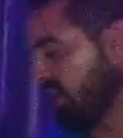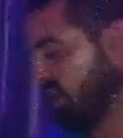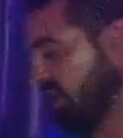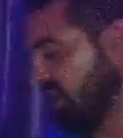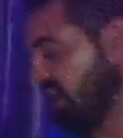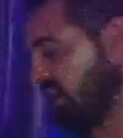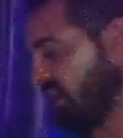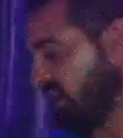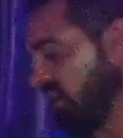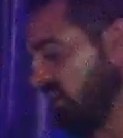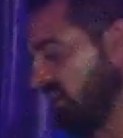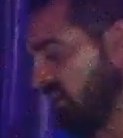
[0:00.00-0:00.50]

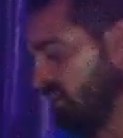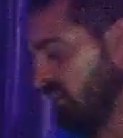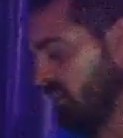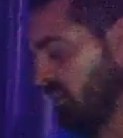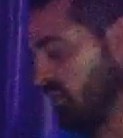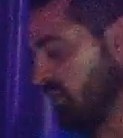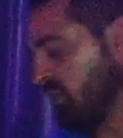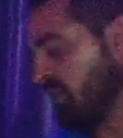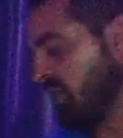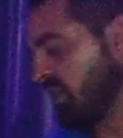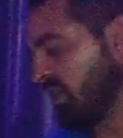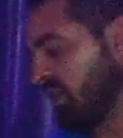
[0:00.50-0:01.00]
here
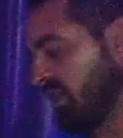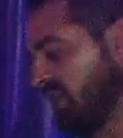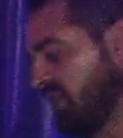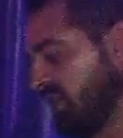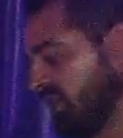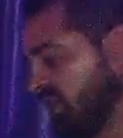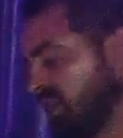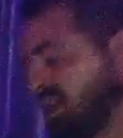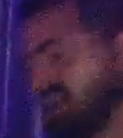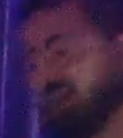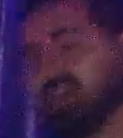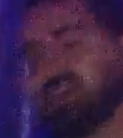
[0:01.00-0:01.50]
with
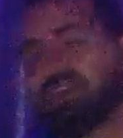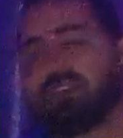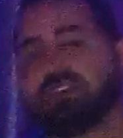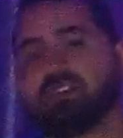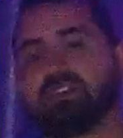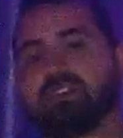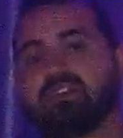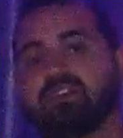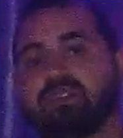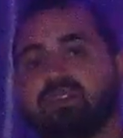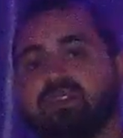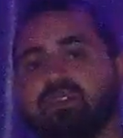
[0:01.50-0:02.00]
a key to
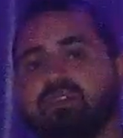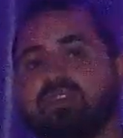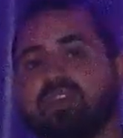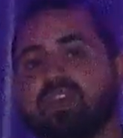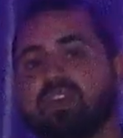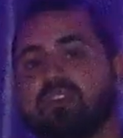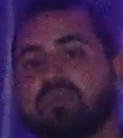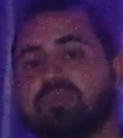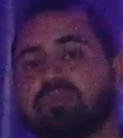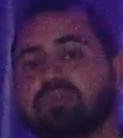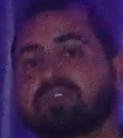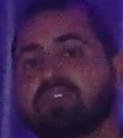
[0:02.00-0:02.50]
lock your
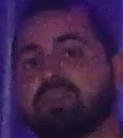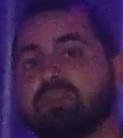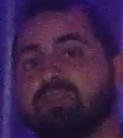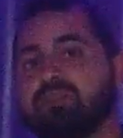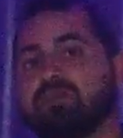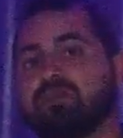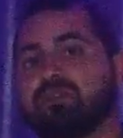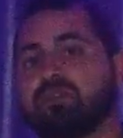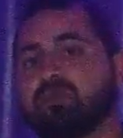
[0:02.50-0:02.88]
valuables up if